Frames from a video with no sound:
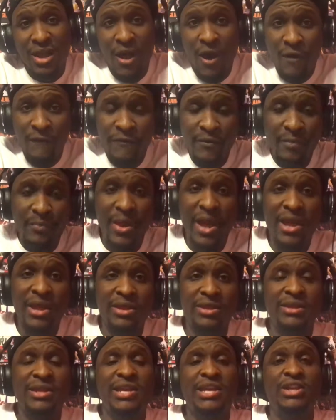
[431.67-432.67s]
Elfrid
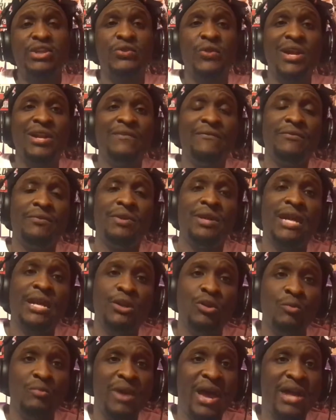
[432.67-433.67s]
Payton getting traded from
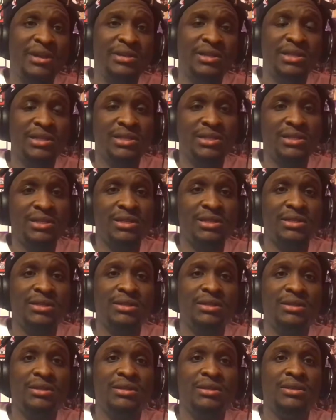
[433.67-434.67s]
Orlando Magic
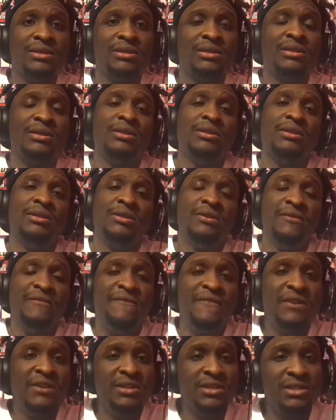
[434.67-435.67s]
to the
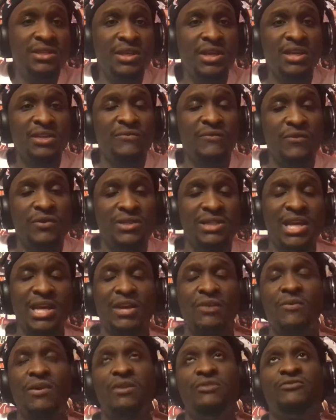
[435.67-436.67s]
Phoenix Suns for a
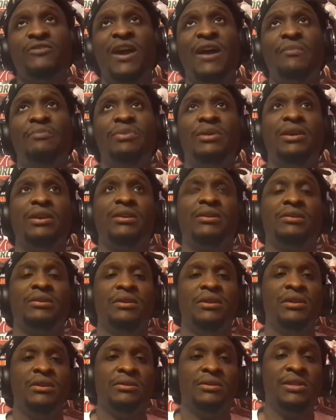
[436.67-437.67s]
second-round draft pick.
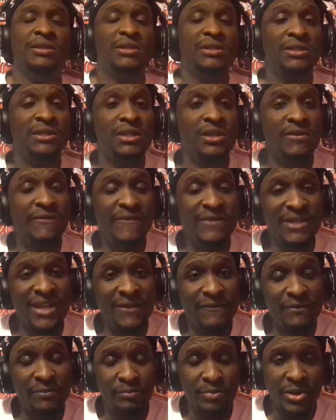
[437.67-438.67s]
This is good for
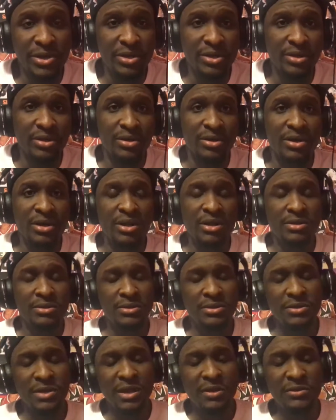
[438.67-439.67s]
Devin Booker.
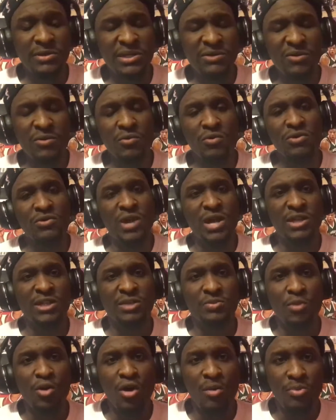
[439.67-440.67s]
Now you see where you had a
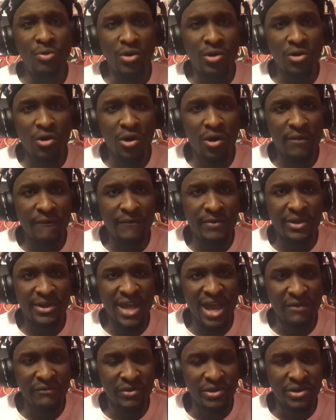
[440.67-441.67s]
small point guard for the
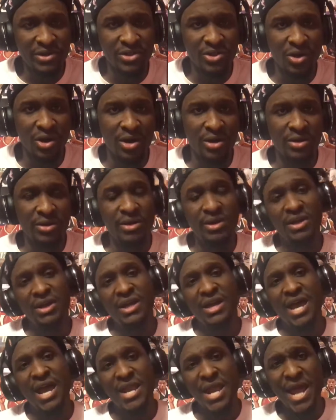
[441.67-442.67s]
Cavaliers starter,
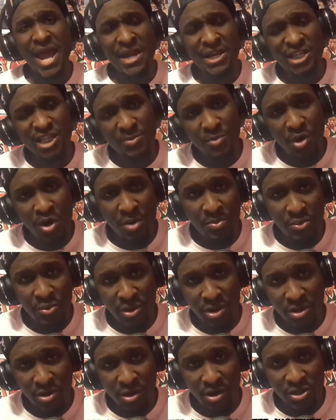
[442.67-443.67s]
and they had a small
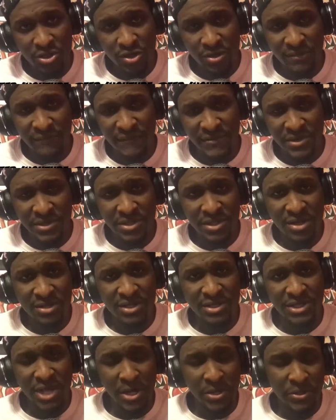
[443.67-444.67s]
point guard starting the Phoenix
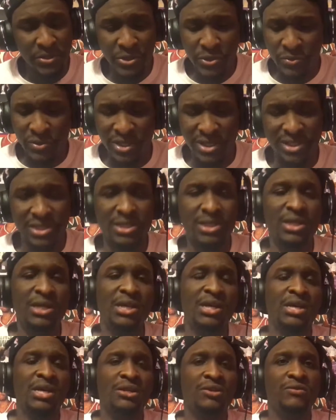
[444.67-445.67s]
Suns and Tyler Ulis.
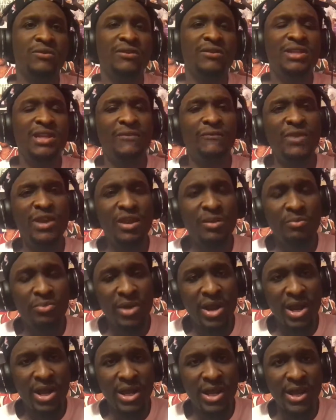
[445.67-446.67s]
So they said if we can
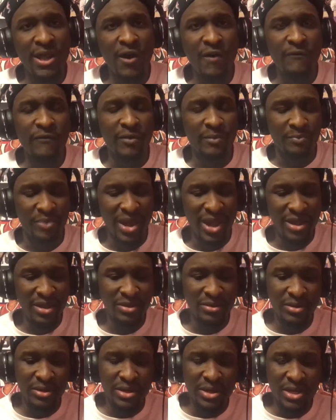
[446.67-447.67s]
bring in Elfrid
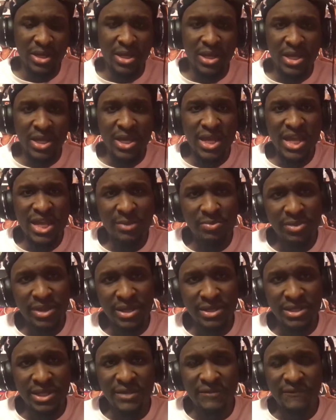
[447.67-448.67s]
Payton, he can
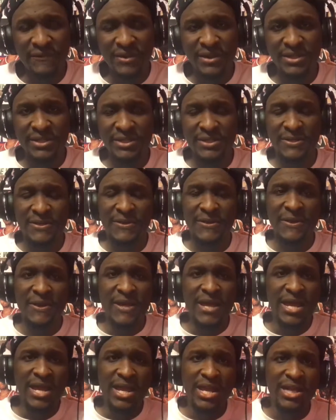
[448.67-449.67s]
play defense,
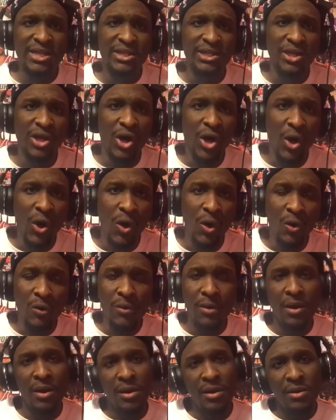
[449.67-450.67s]
he can get to the
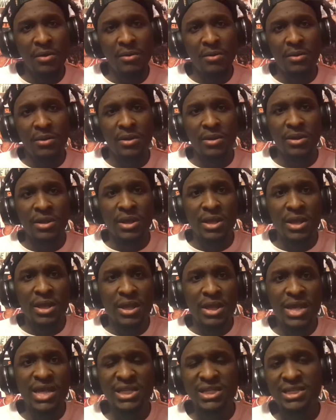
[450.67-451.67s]
hole.
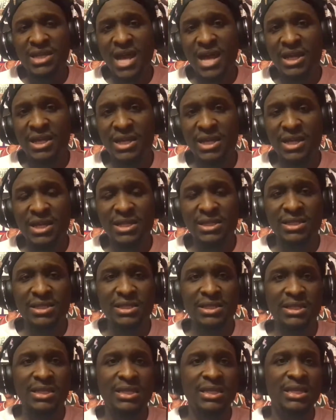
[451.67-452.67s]
His knock is
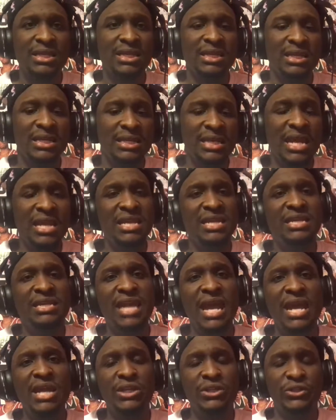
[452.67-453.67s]
that he
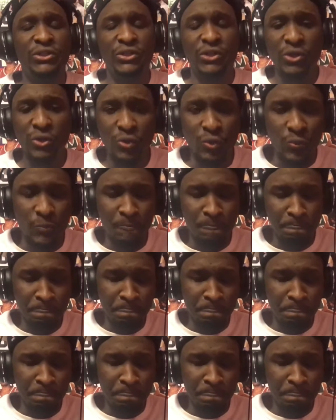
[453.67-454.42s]
can't shoot.